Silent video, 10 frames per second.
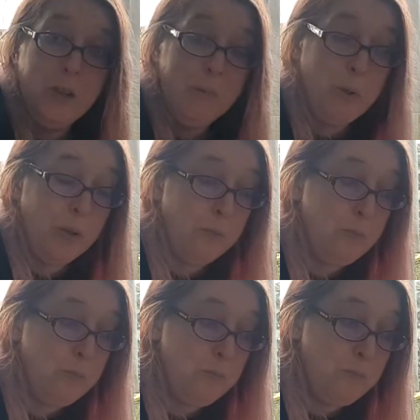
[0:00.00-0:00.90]
put a
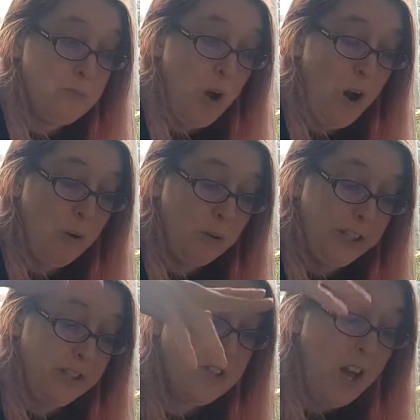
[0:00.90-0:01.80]
hole
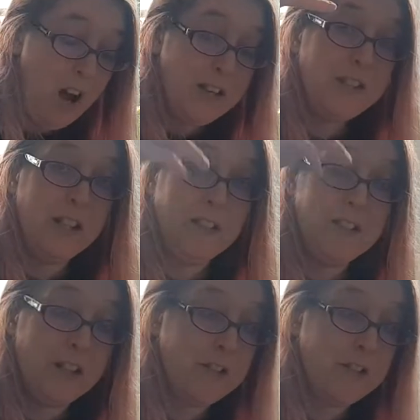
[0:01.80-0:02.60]
in. It's high ceilings here,